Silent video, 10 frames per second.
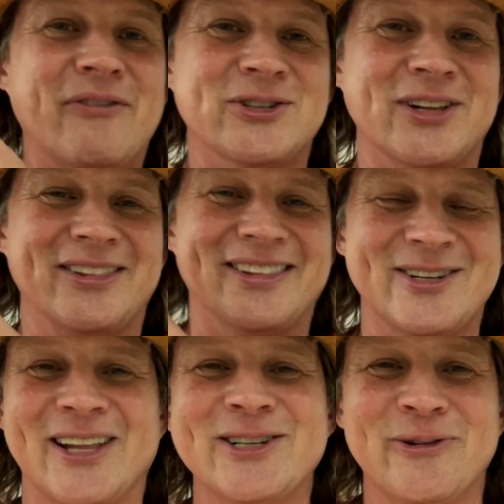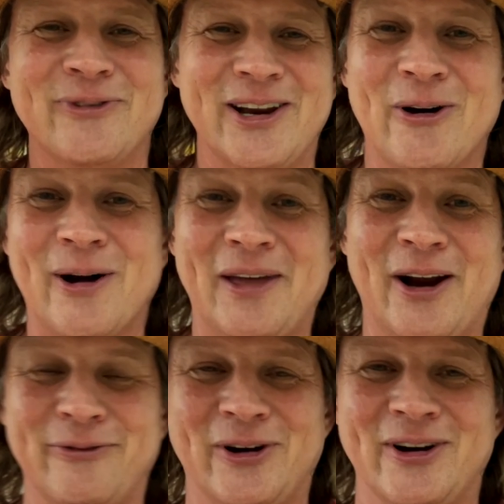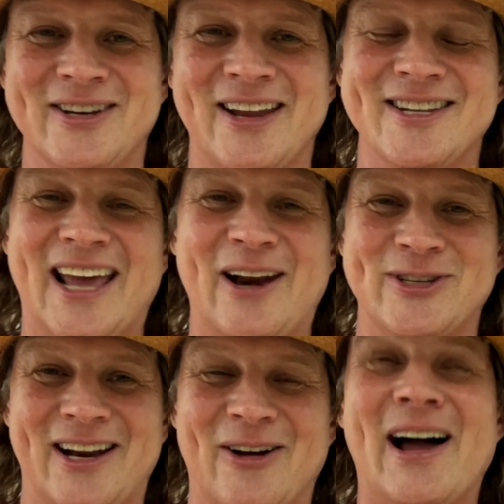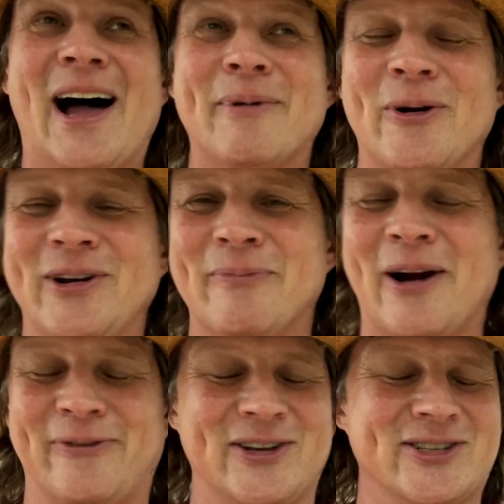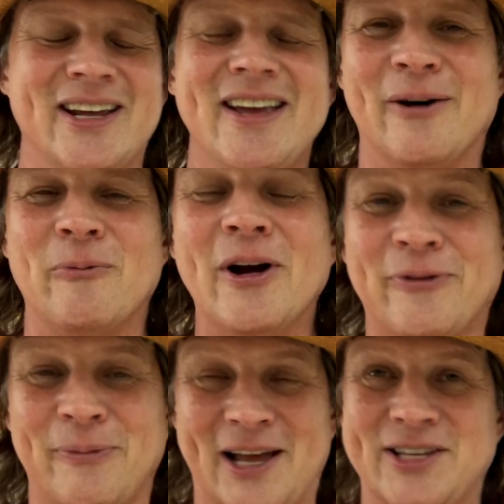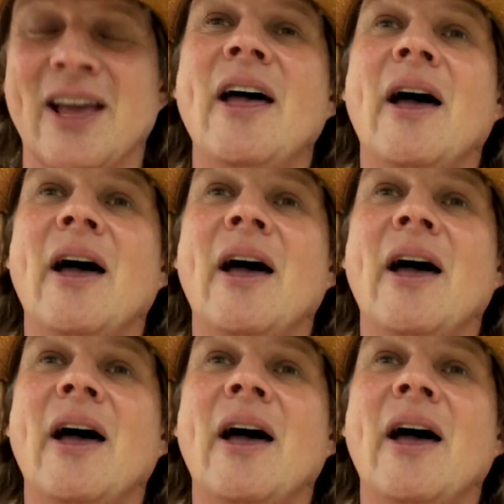There's a link to a video up there if you're in San Jose del Cabo and eat breakfast. Wonderful place.